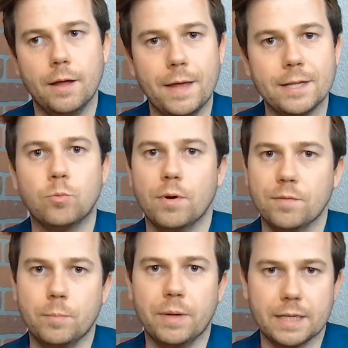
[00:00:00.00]
That's one of
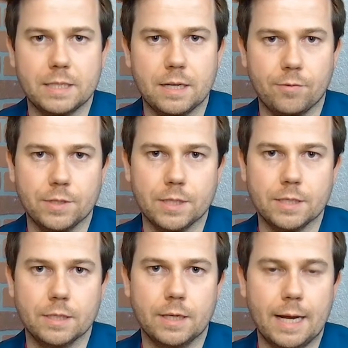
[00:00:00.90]
the biggest differences
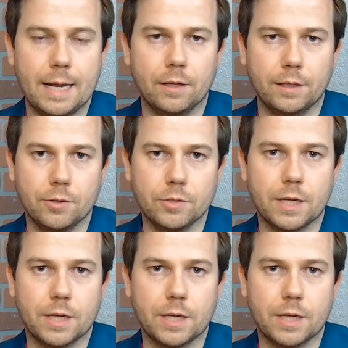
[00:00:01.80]
in handling those